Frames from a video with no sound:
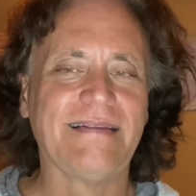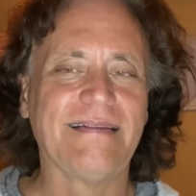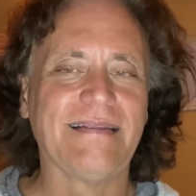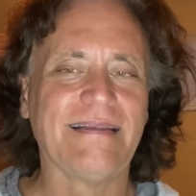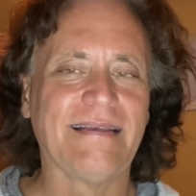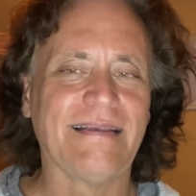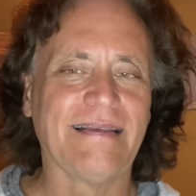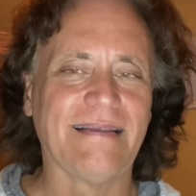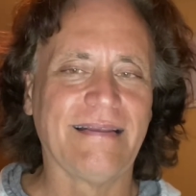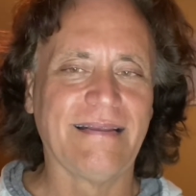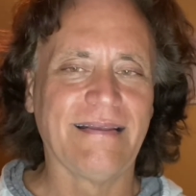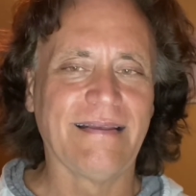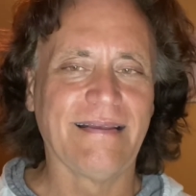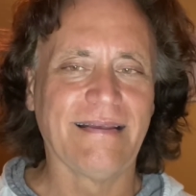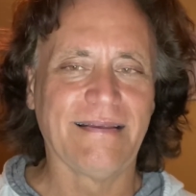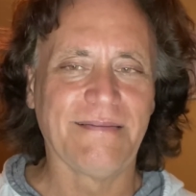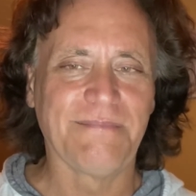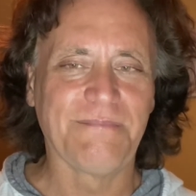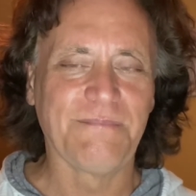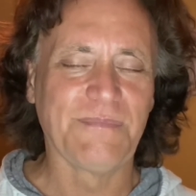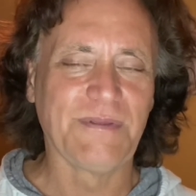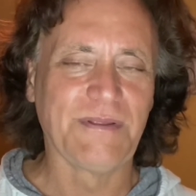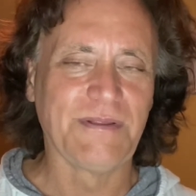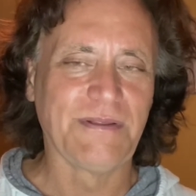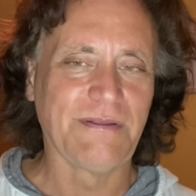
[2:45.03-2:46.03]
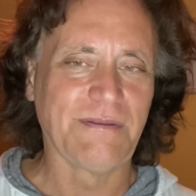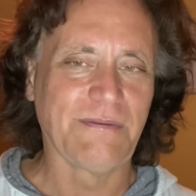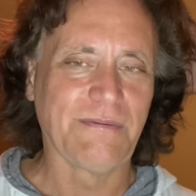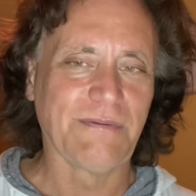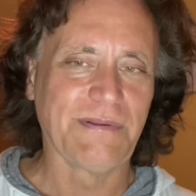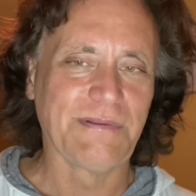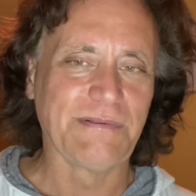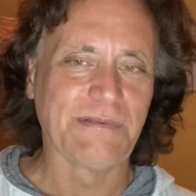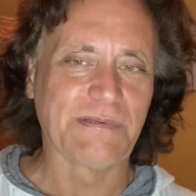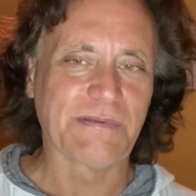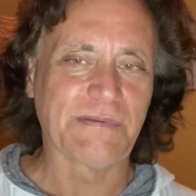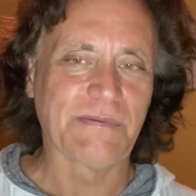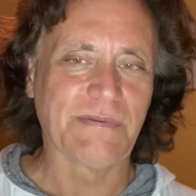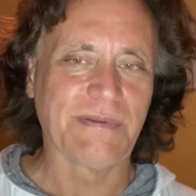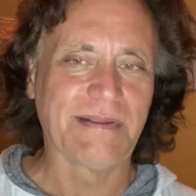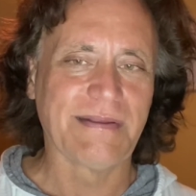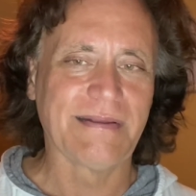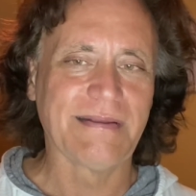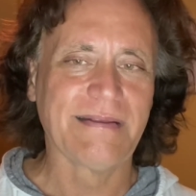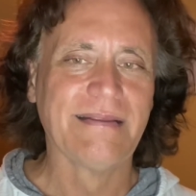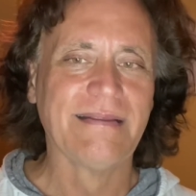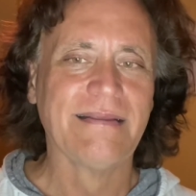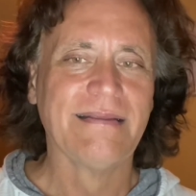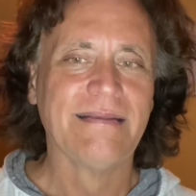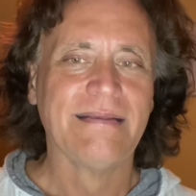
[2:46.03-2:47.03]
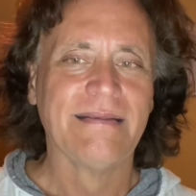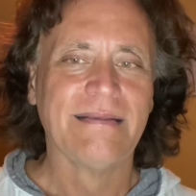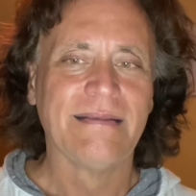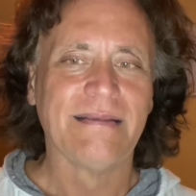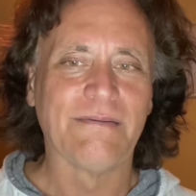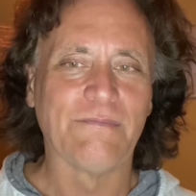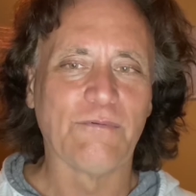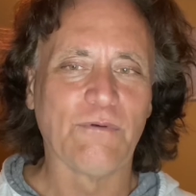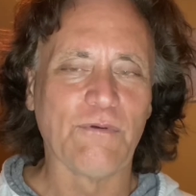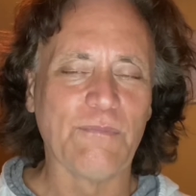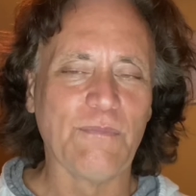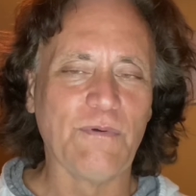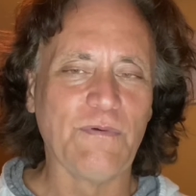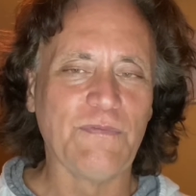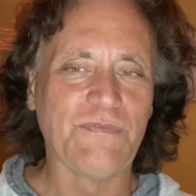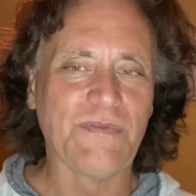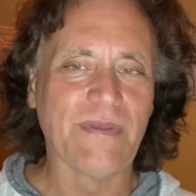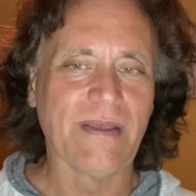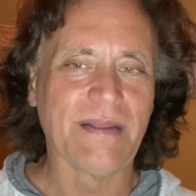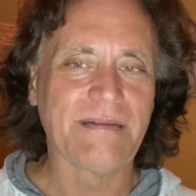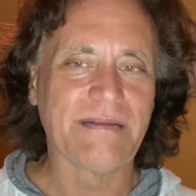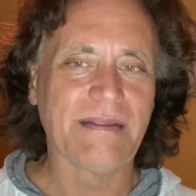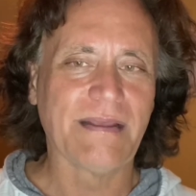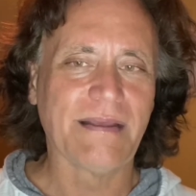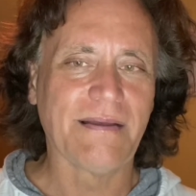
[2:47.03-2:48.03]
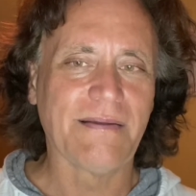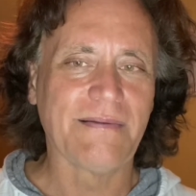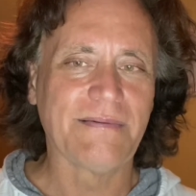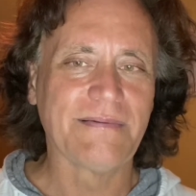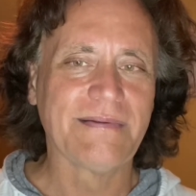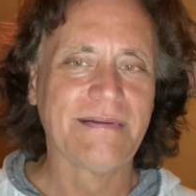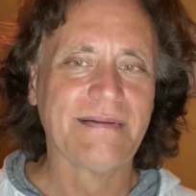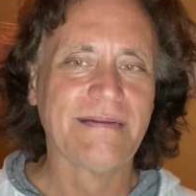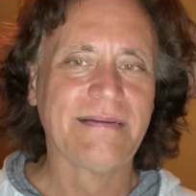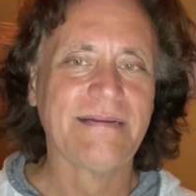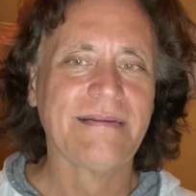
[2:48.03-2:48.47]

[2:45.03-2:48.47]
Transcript: in the green screen. And we'll move that down.